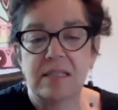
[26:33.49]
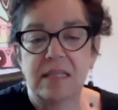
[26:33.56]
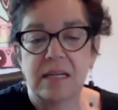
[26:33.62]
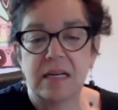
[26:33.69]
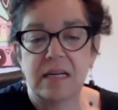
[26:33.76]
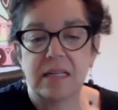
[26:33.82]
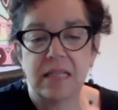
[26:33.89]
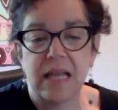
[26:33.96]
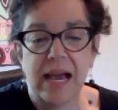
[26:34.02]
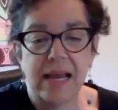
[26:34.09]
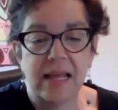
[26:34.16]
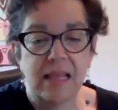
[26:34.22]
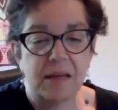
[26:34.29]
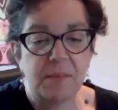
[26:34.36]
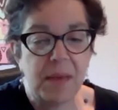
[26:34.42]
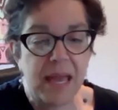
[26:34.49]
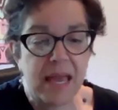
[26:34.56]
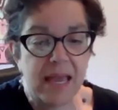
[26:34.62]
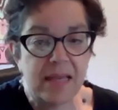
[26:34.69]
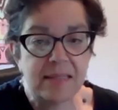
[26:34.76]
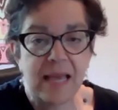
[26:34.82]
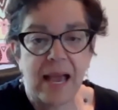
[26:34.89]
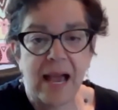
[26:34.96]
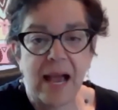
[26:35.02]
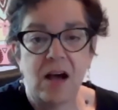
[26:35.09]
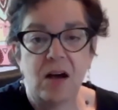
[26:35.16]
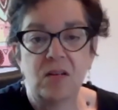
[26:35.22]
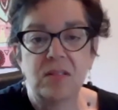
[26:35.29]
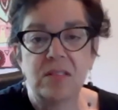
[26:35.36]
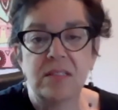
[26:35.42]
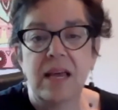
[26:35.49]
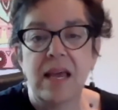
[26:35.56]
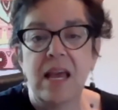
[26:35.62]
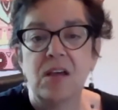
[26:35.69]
the Lila Mays house.